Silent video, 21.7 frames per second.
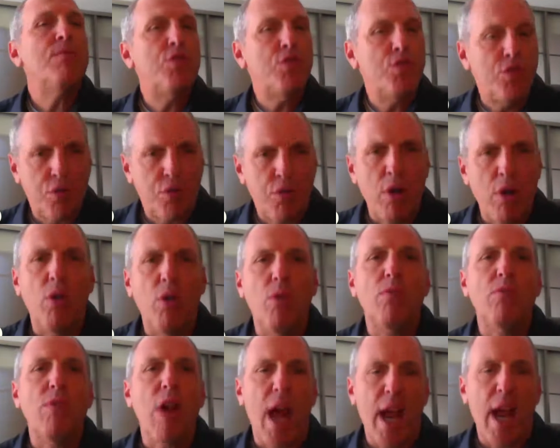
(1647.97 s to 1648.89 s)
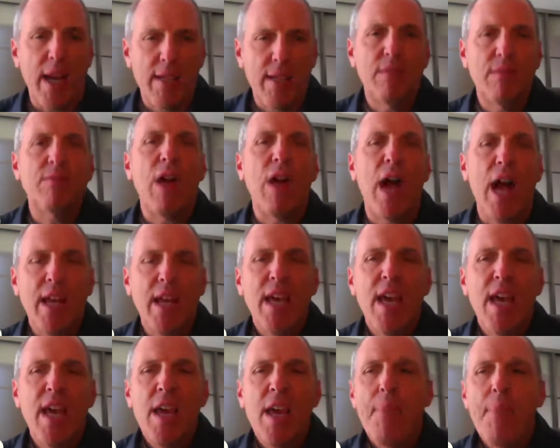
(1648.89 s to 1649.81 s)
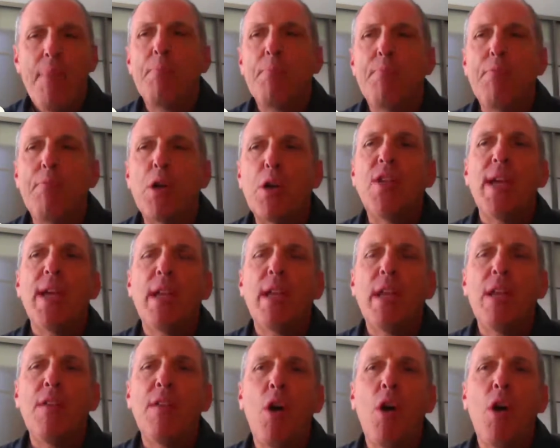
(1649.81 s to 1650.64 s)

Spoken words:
True, right, yeah. Right. Particularly,